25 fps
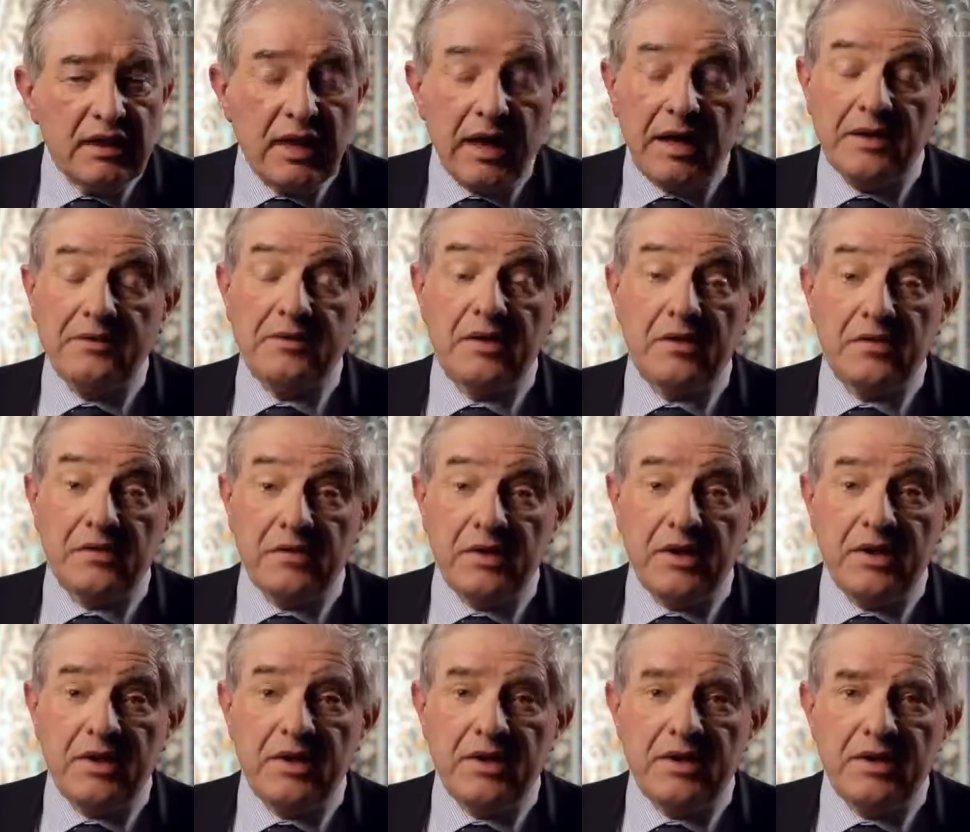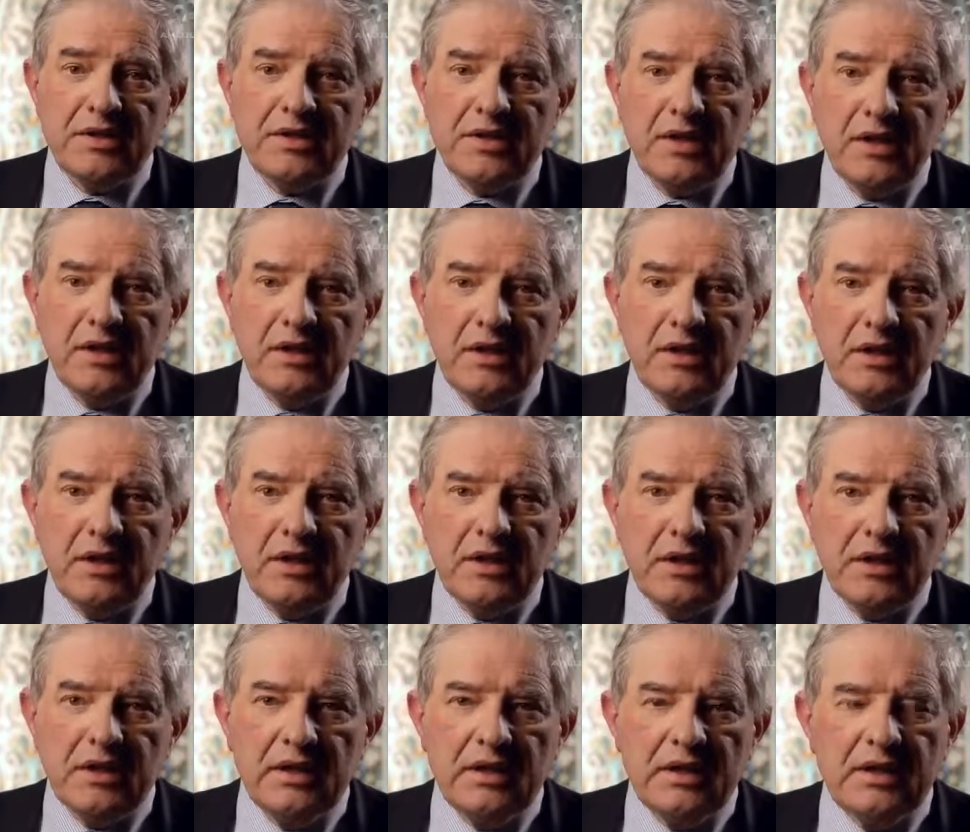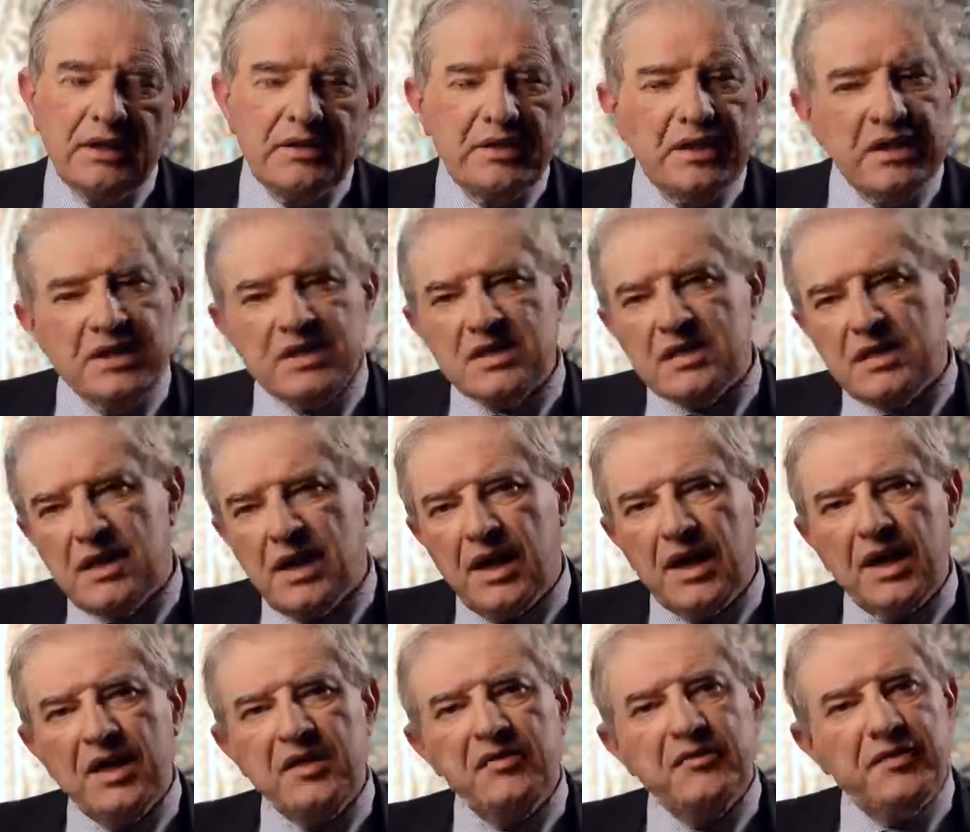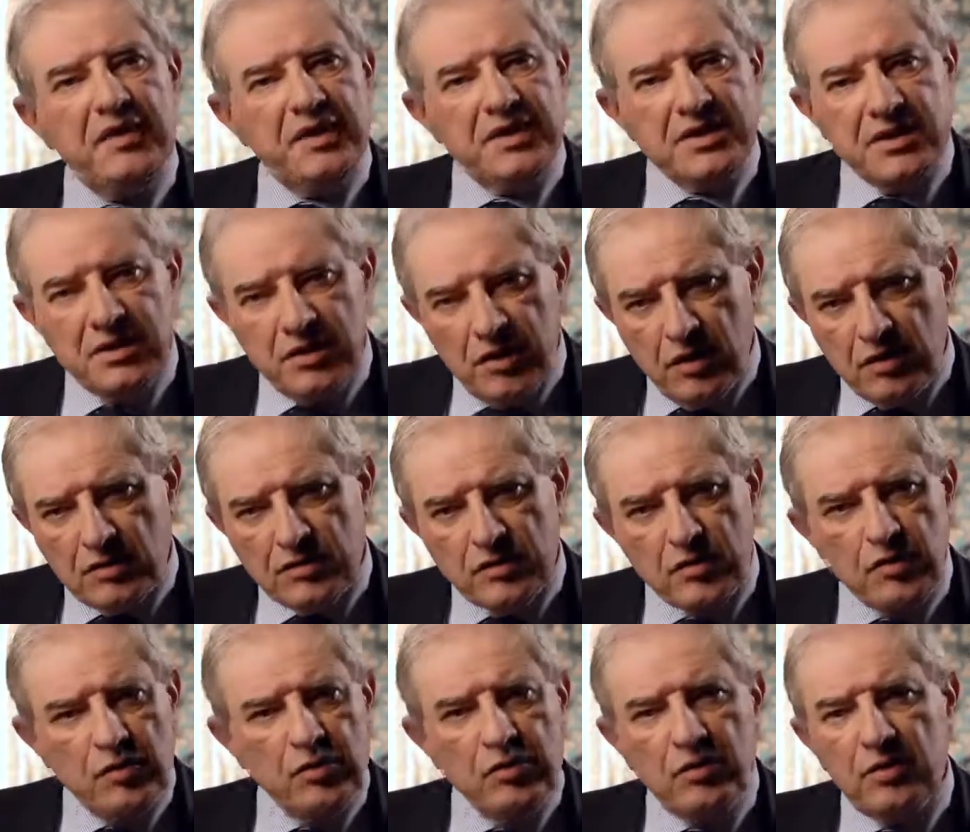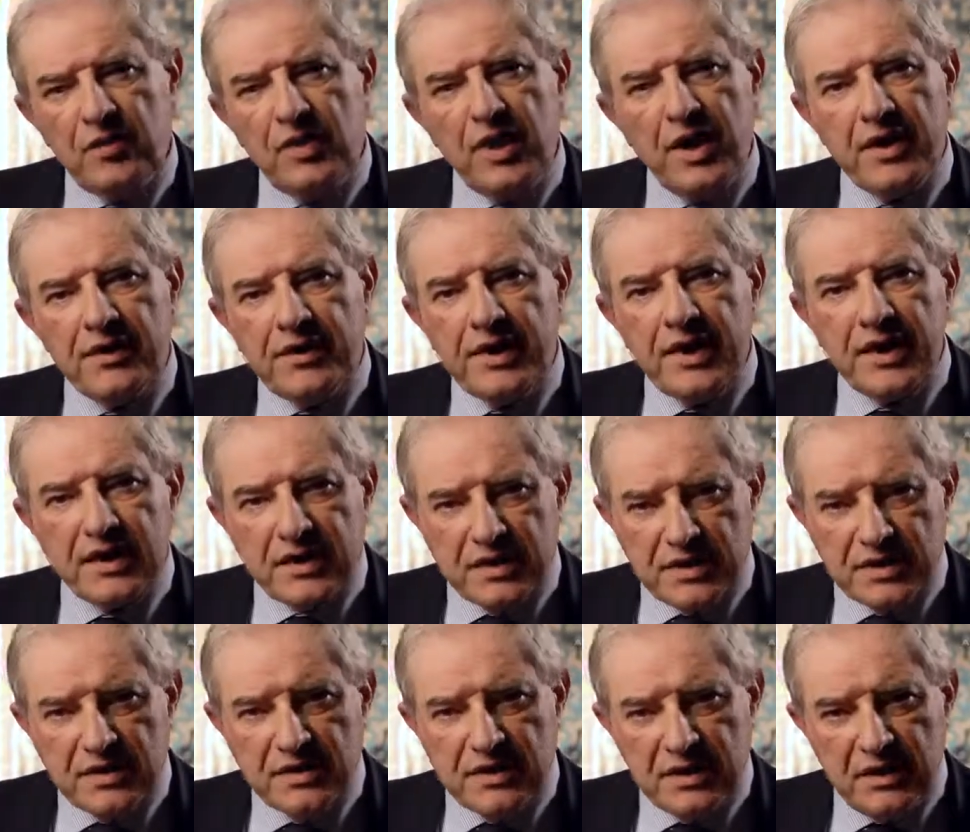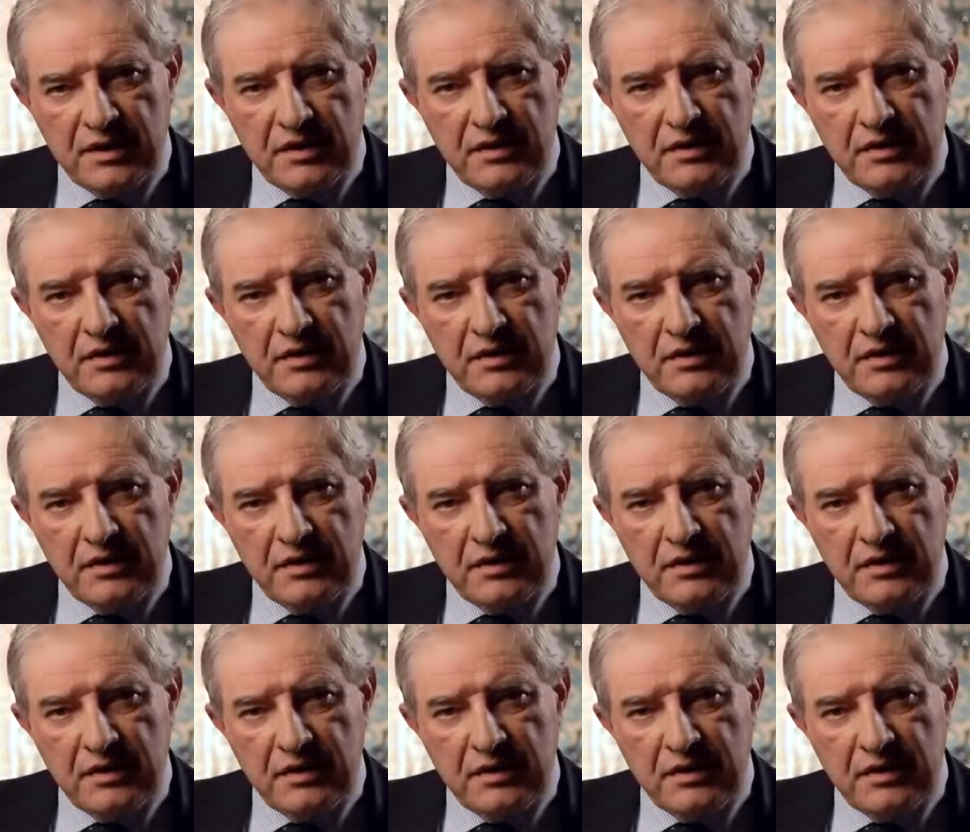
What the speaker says: And the third, this life is not all there is.